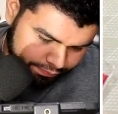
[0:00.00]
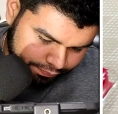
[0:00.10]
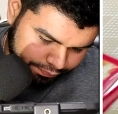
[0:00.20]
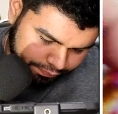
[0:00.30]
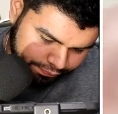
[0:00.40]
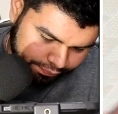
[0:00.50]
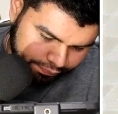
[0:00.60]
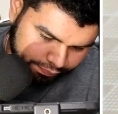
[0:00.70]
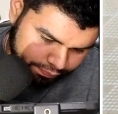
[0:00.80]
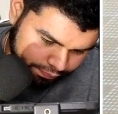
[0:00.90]

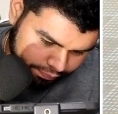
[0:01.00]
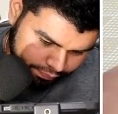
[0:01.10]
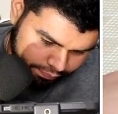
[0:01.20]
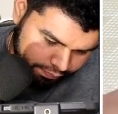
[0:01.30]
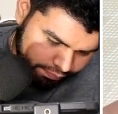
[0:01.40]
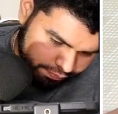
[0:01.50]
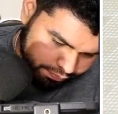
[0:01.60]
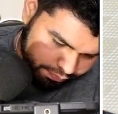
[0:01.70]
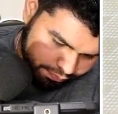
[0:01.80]
No one is speaking in this clip.